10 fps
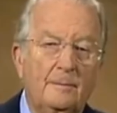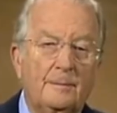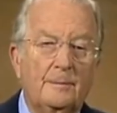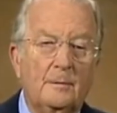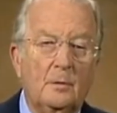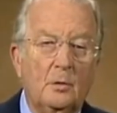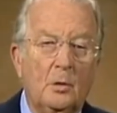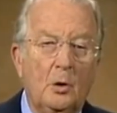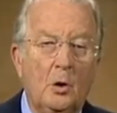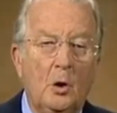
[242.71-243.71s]
Later that
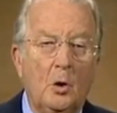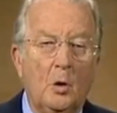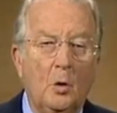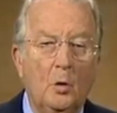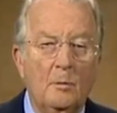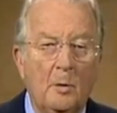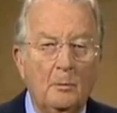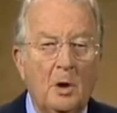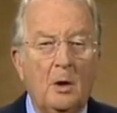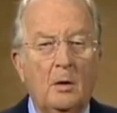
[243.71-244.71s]
year,
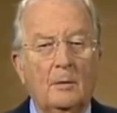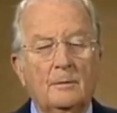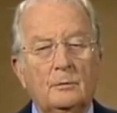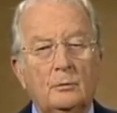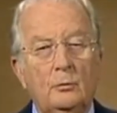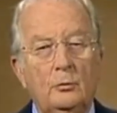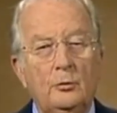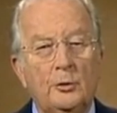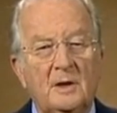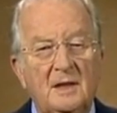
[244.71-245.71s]
Albert mentioned it in his
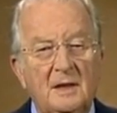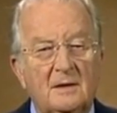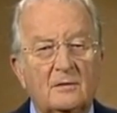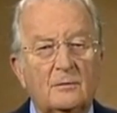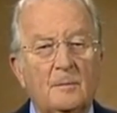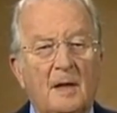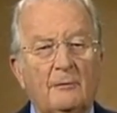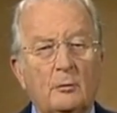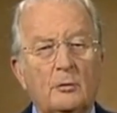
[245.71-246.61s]
Christmas speech.